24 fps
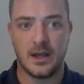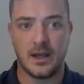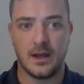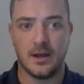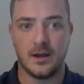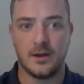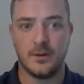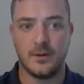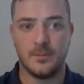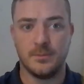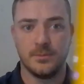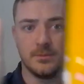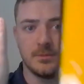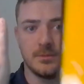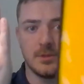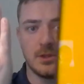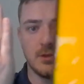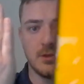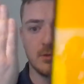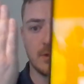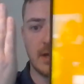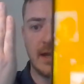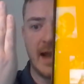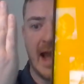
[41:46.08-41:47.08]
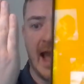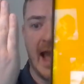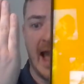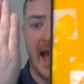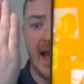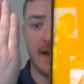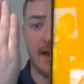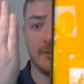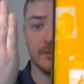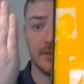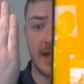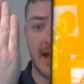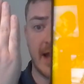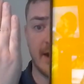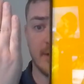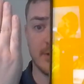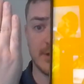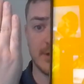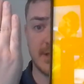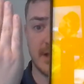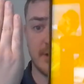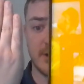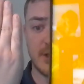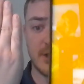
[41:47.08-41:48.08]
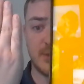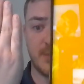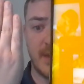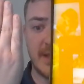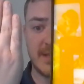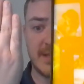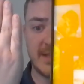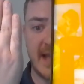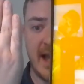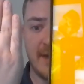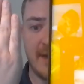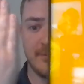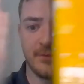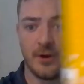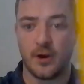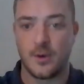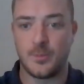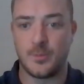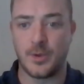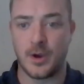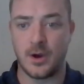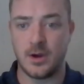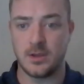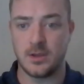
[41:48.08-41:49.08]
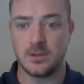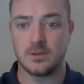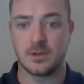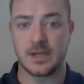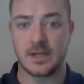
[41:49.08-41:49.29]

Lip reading: You can have letters that are spaced that far apart.